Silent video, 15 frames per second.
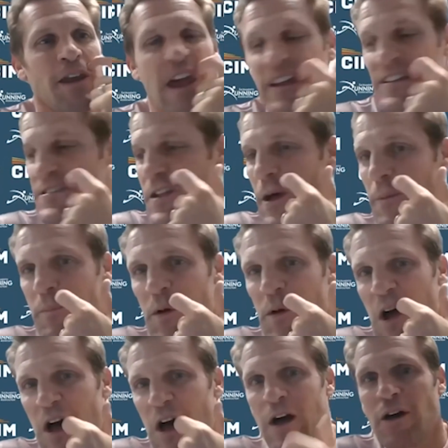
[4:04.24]
Next up,
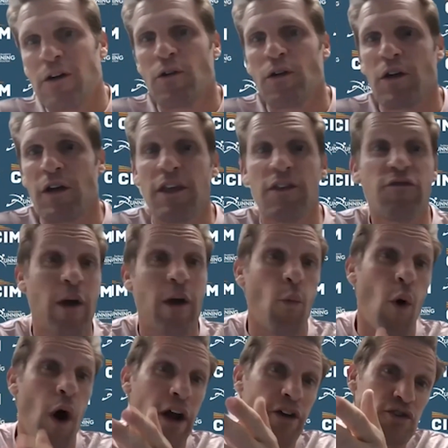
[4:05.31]
Yvette
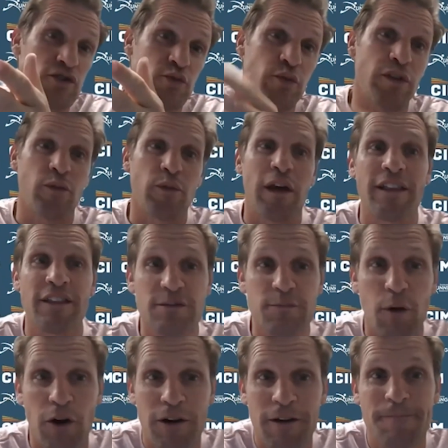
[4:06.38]
Waters with
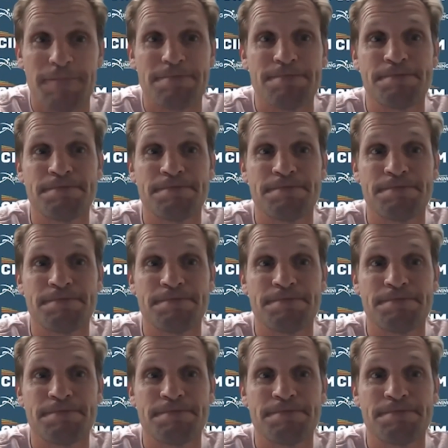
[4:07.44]
Raley's Market.